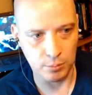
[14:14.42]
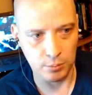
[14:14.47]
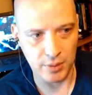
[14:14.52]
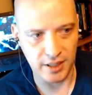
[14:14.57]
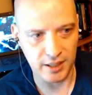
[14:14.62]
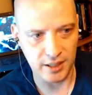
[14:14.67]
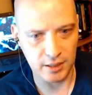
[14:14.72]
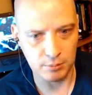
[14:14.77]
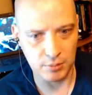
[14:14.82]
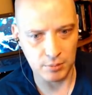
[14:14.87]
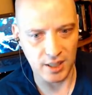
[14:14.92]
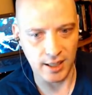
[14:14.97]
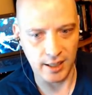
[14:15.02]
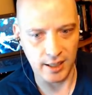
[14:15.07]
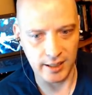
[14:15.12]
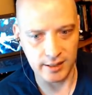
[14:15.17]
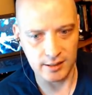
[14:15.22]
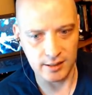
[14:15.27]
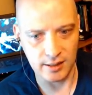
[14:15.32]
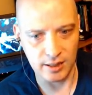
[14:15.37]
the bank
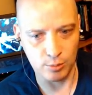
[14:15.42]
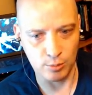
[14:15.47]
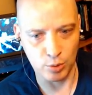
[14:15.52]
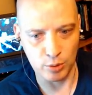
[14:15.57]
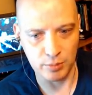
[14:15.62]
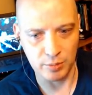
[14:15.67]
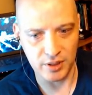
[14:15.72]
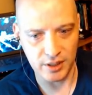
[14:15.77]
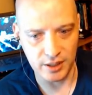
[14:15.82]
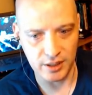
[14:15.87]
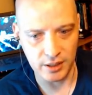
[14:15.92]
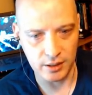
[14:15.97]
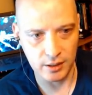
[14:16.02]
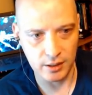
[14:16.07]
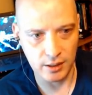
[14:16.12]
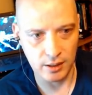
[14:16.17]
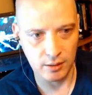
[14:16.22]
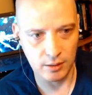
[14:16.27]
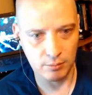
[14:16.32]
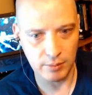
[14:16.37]
behind
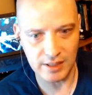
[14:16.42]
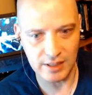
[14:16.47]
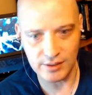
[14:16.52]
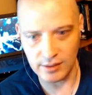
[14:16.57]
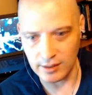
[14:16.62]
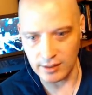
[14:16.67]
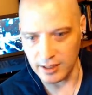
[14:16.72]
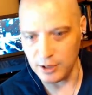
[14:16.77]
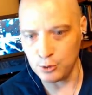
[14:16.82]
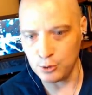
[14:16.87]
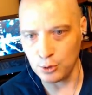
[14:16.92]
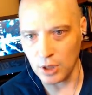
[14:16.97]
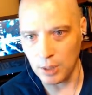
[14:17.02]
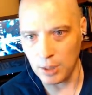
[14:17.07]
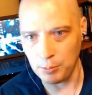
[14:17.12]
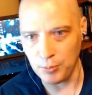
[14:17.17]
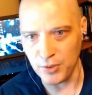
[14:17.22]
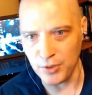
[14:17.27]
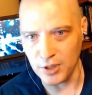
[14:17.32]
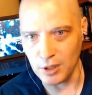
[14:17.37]
Liberapay basically
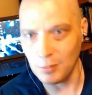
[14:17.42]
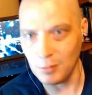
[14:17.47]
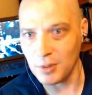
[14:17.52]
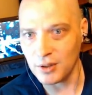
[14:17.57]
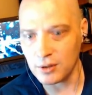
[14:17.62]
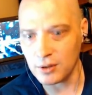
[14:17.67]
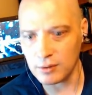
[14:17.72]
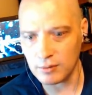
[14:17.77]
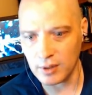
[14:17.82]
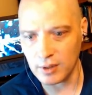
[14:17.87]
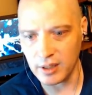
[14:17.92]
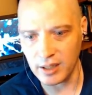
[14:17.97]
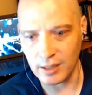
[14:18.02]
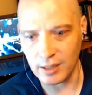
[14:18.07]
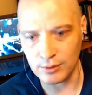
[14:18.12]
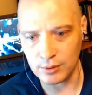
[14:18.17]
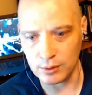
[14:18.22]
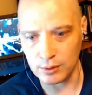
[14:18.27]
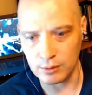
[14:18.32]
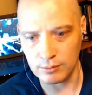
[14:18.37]
dropped them and
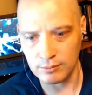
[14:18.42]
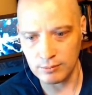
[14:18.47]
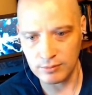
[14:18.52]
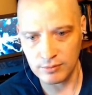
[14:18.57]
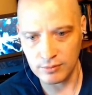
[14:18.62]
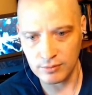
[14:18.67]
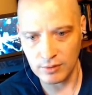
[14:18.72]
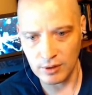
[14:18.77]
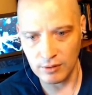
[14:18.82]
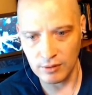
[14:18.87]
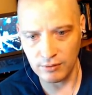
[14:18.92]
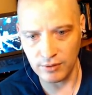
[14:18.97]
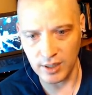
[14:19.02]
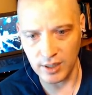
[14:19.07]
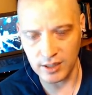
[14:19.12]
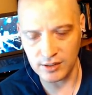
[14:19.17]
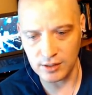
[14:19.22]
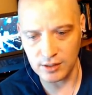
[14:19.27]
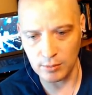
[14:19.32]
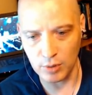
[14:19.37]
they have to
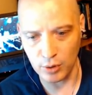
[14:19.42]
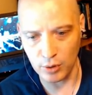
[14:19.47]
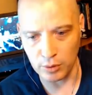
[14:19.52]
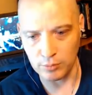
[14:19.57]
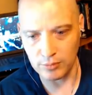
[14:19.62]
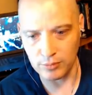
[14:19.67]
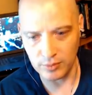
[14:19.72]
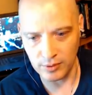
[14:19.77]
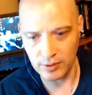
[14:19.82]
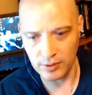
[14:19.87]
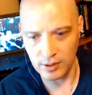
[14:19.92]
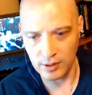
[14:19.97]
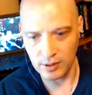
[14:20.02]
yes, find some other. To,